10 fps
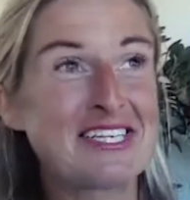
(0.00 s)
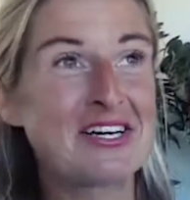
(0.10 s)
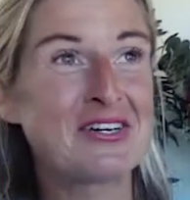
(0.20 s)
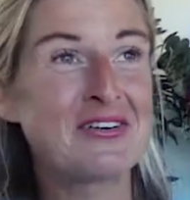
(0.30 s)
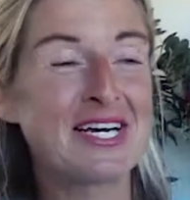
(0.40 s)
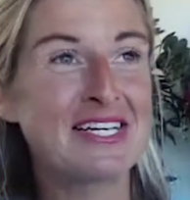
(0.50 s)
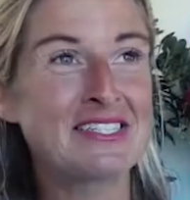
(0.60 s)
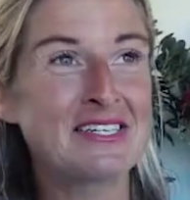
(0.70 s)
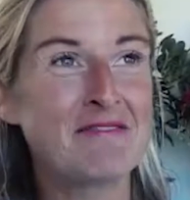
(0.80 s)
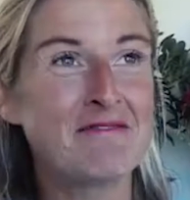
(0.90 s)
So I had
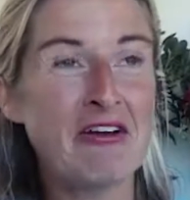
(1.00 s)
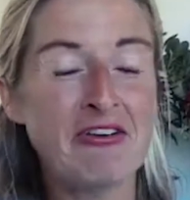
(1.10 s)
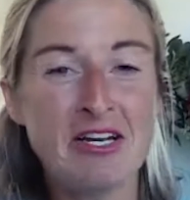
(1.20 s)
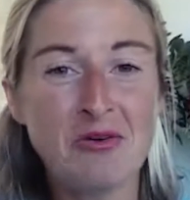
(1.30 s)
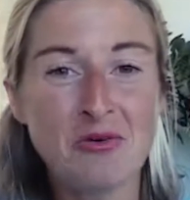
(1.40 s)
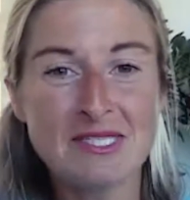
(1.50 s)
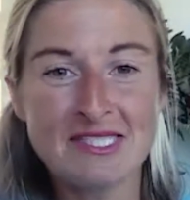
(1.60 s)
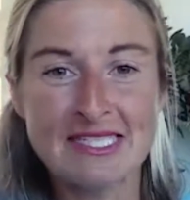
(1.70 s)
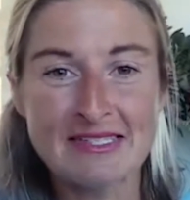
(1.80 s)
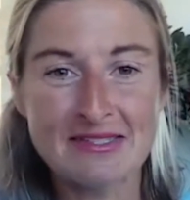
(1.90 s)
a very
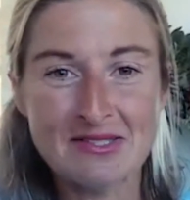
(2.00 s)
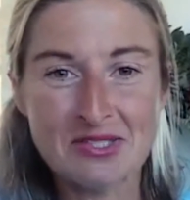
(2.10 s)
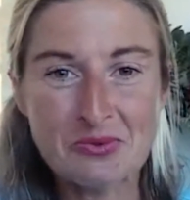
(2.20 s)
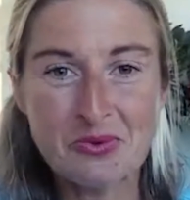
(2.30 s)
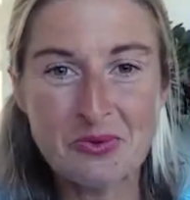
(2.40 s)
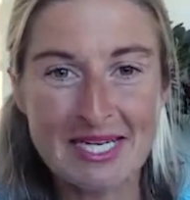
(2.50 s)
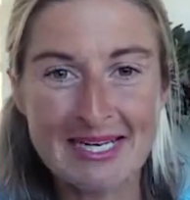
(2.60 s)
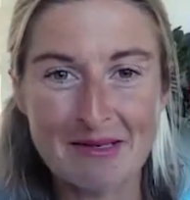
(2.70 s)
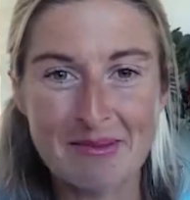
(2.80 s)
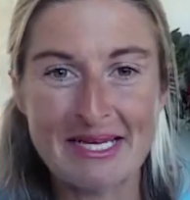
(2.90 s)
noisy, squawky
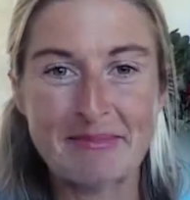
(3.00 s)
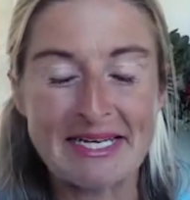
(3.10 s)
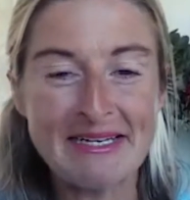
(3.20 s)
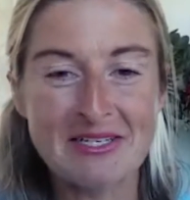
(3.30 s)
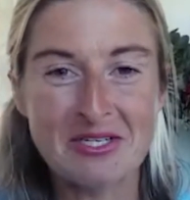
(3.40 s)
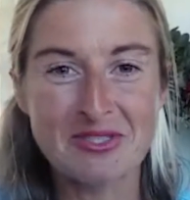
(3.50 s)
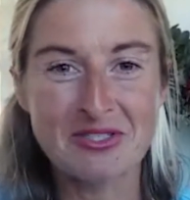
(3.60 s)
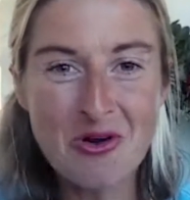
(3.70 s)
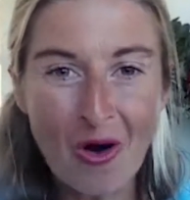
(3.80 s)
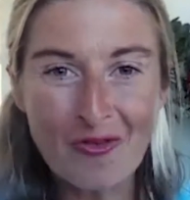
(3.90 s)
little baby who was
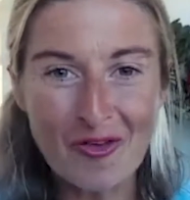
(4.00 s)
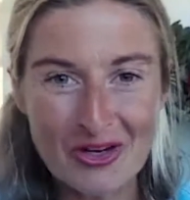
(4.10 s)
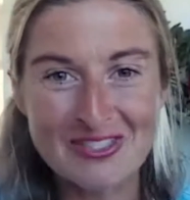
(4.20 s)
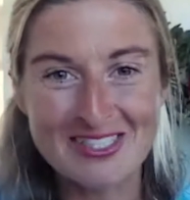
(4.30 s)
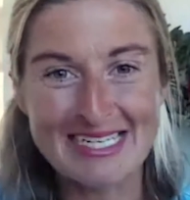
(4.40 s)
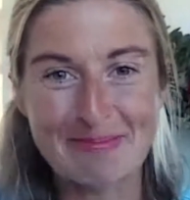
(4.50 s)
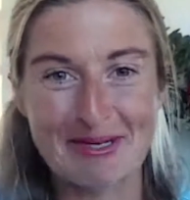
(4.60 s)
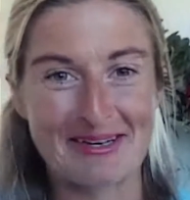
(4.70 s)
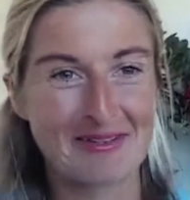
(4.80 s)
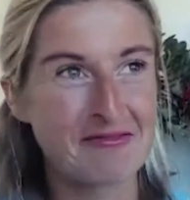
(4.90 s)
not a good
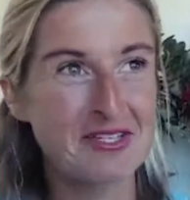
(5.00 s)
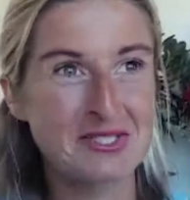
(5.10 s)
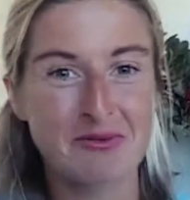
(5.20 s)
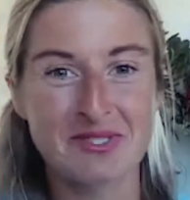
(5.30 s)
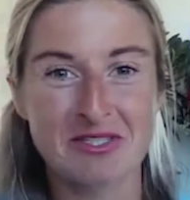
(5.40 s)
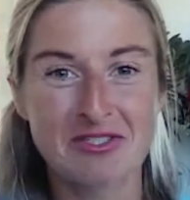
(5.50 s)
sleeper. The first one was a